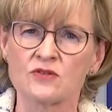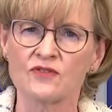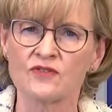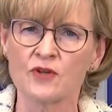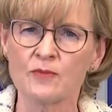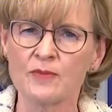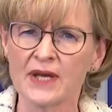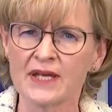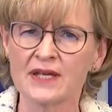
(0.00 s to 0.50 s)
So
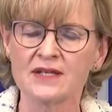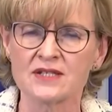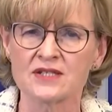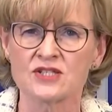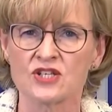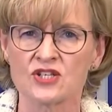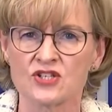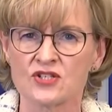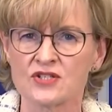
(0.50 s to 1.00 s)
if they're making
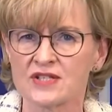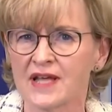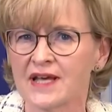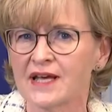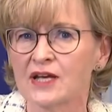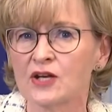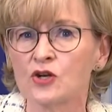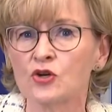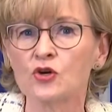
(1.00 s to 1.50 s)
decisions, they
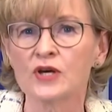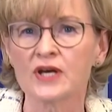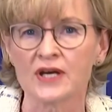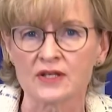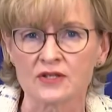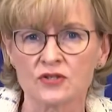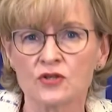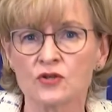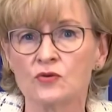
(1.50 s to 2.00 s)
can look
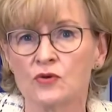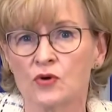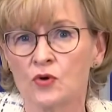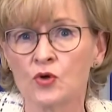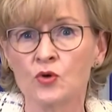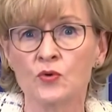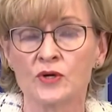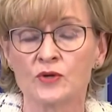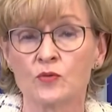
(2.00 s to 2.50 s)
at
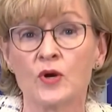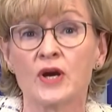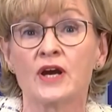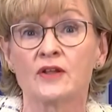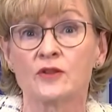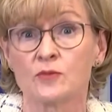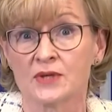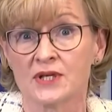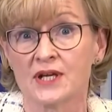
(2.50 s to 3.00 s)
who and
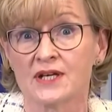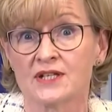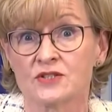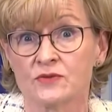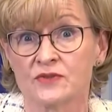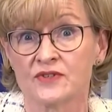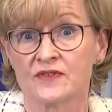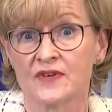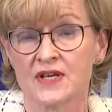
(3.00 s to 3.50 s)
where they would like like
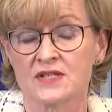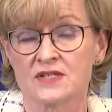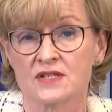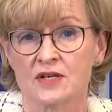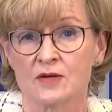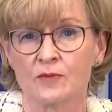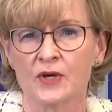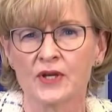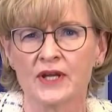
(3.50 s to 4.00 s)
to invest
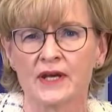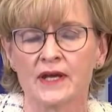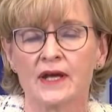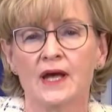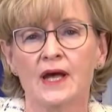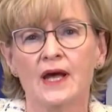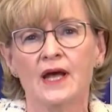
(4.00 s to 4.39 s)
their money.